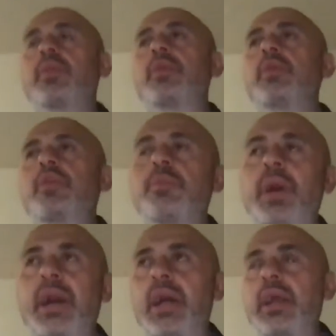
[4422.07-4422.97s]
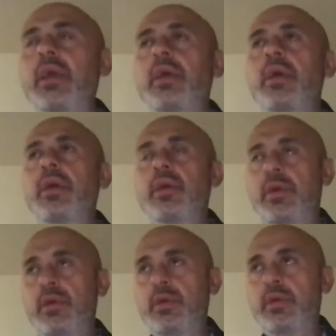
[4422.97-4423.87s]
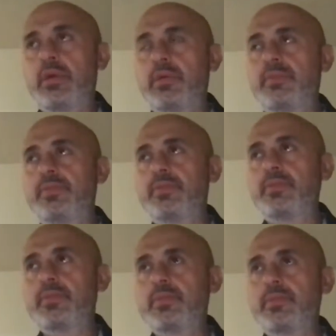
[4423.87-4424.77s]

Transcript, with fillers: produced by Mm-hmm.